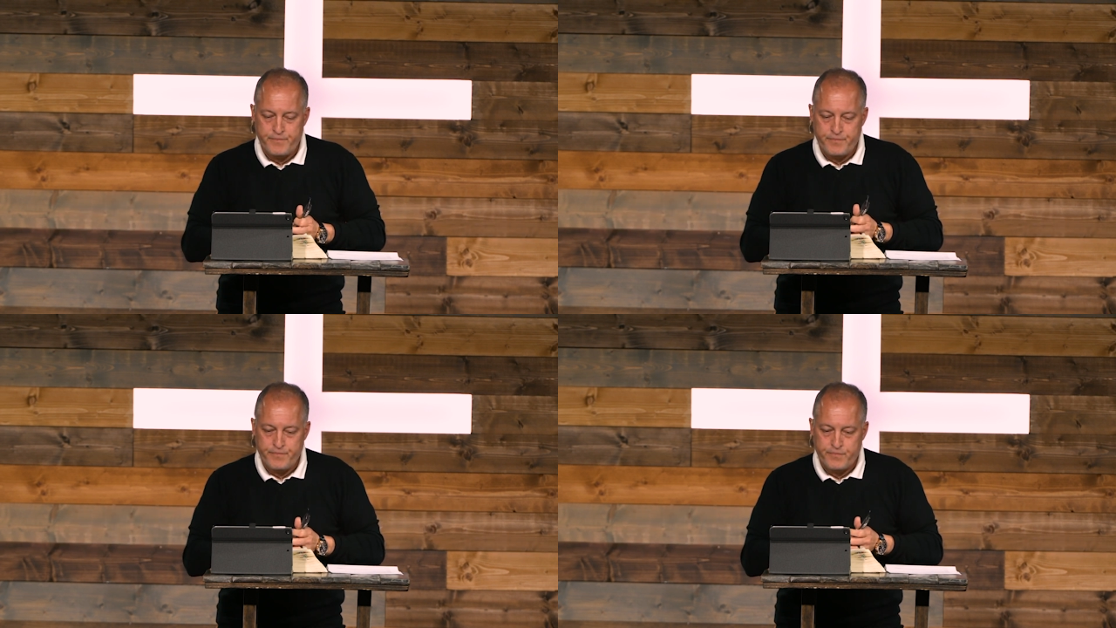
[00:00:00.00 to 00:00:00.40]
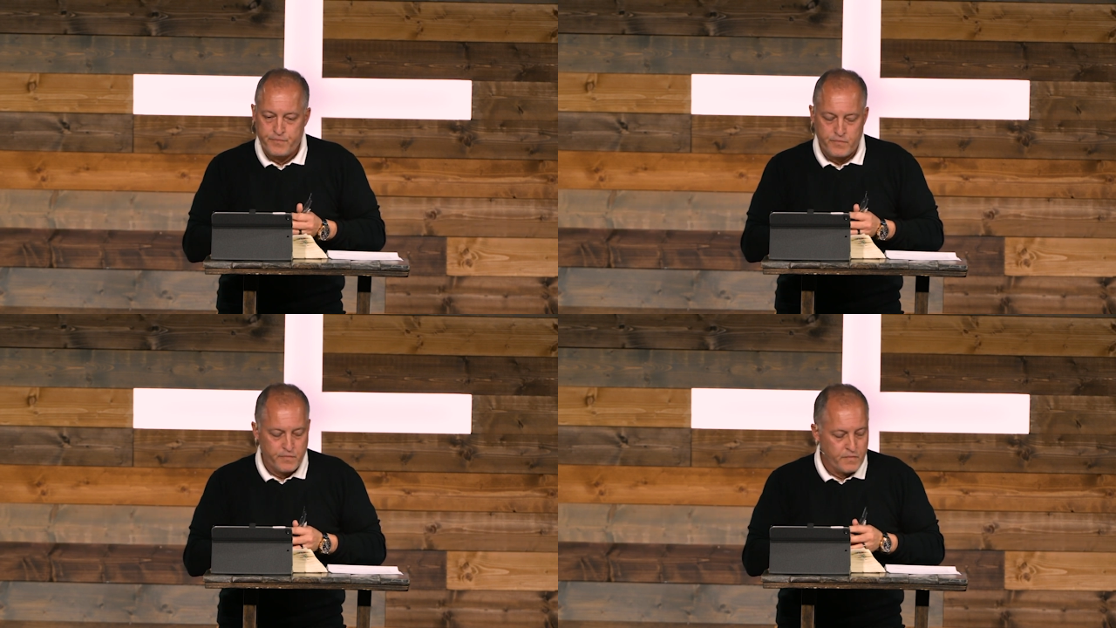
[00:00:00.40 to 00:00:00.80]

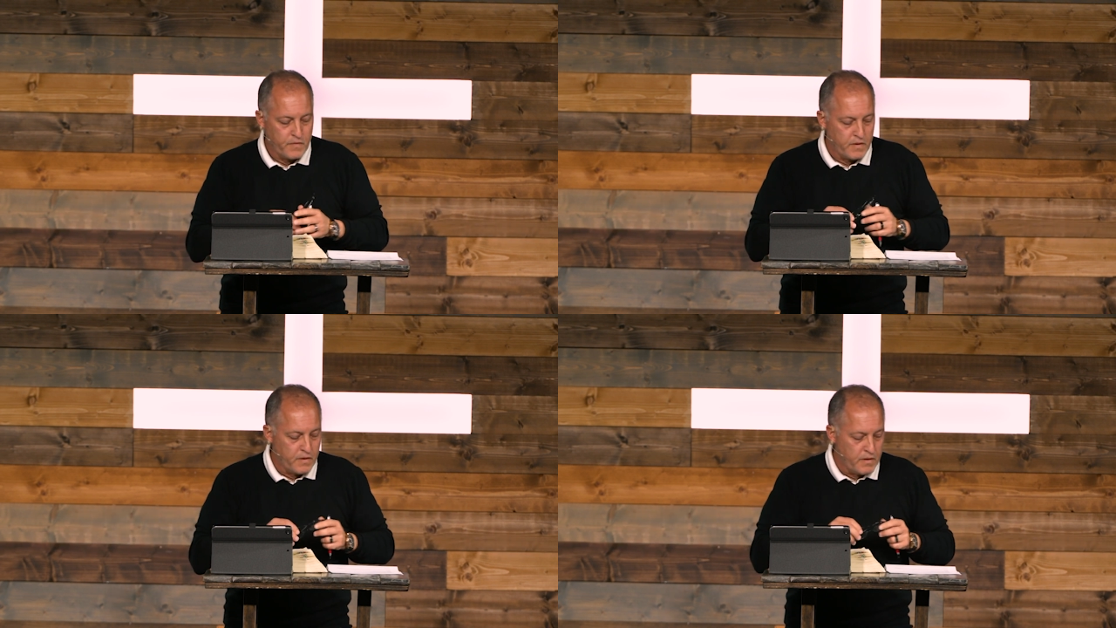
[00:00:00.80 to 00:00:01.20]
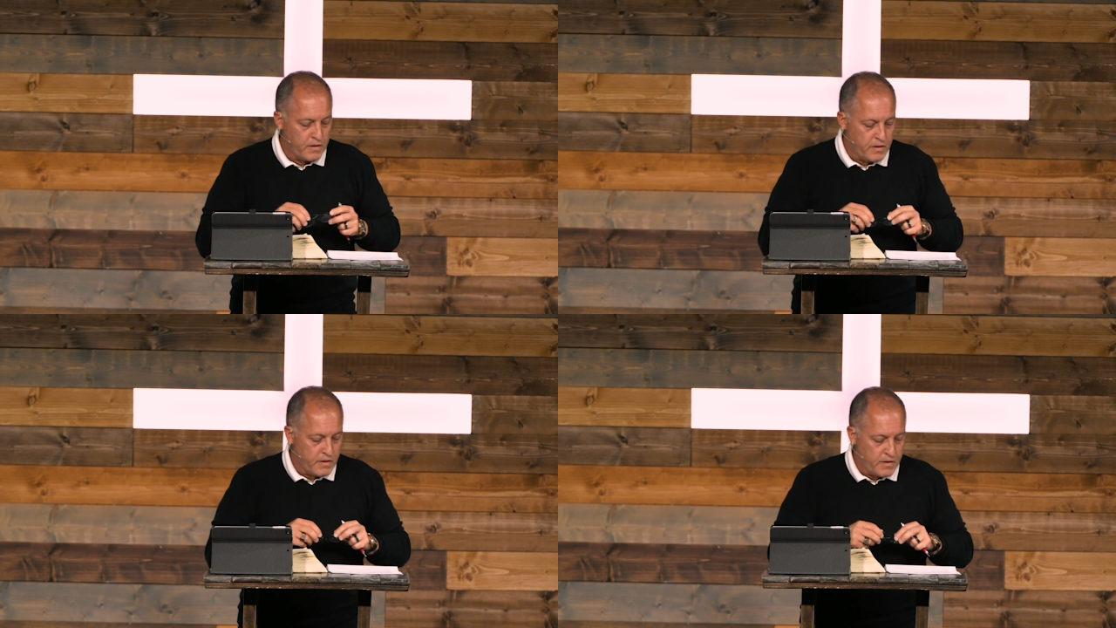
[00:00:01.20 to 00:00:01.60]

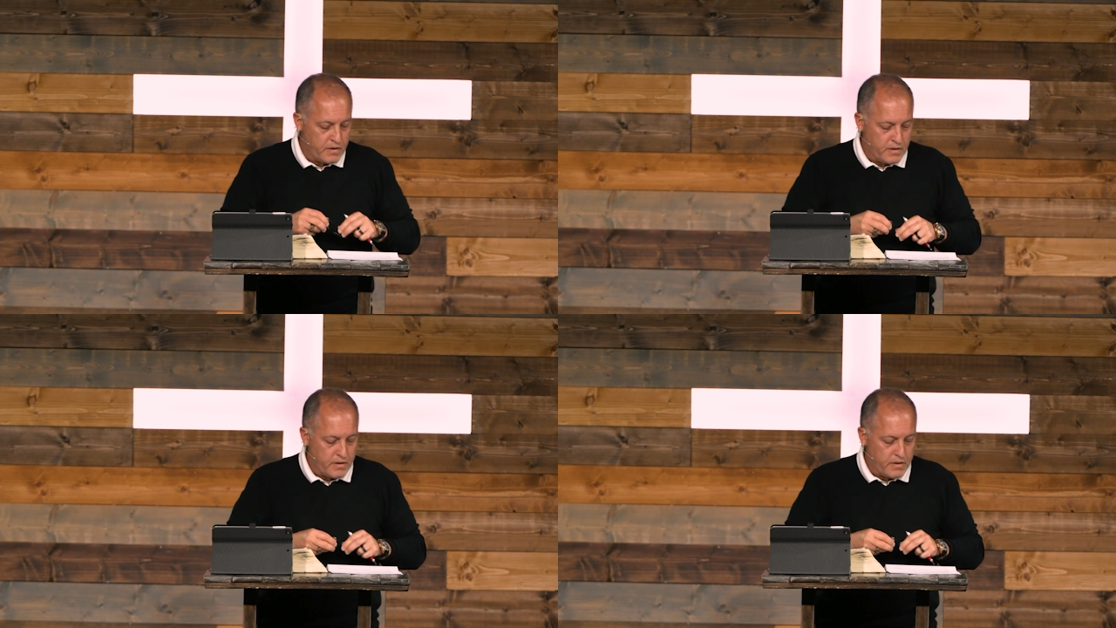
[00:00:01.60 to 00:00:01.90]
Nobody speaks.